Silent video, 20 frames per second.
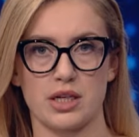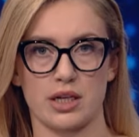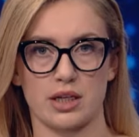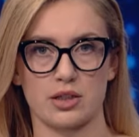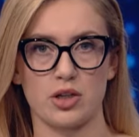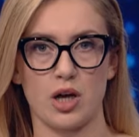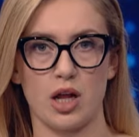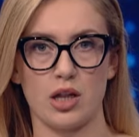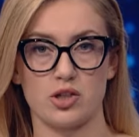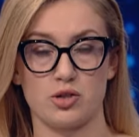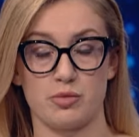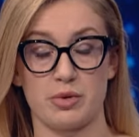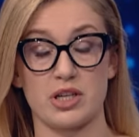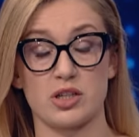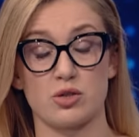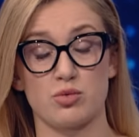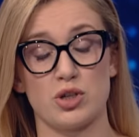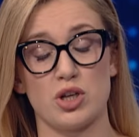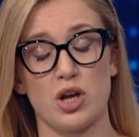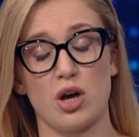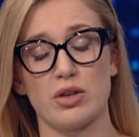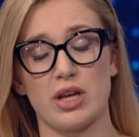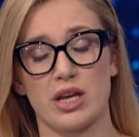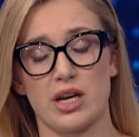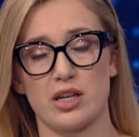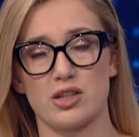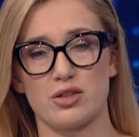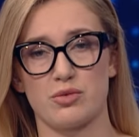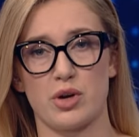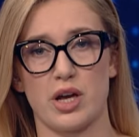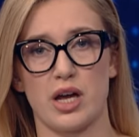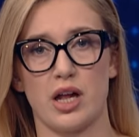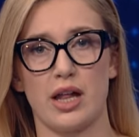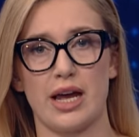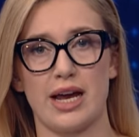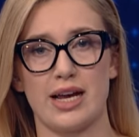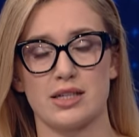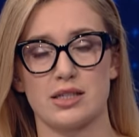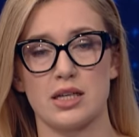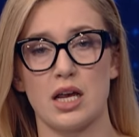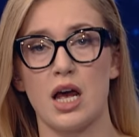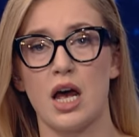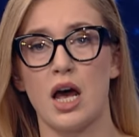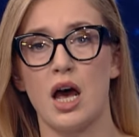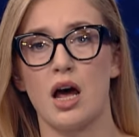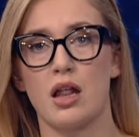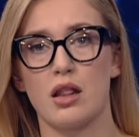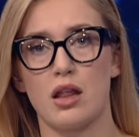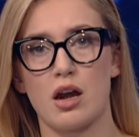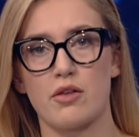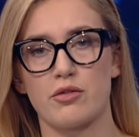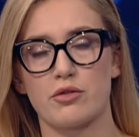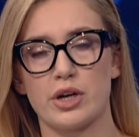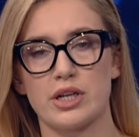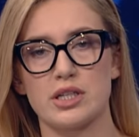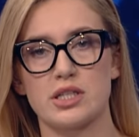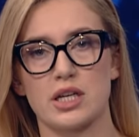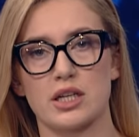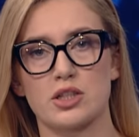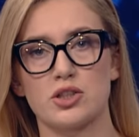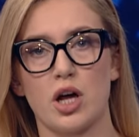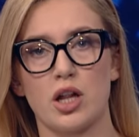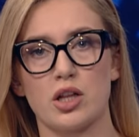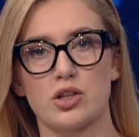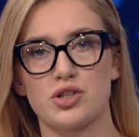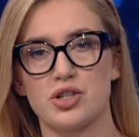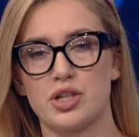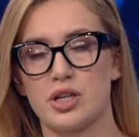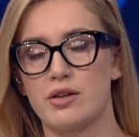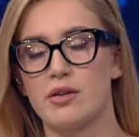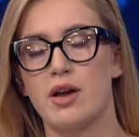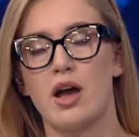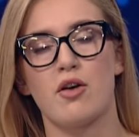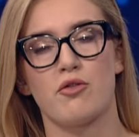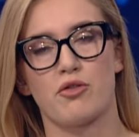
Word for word: technology? Because we know that Israel has a lot of great technology.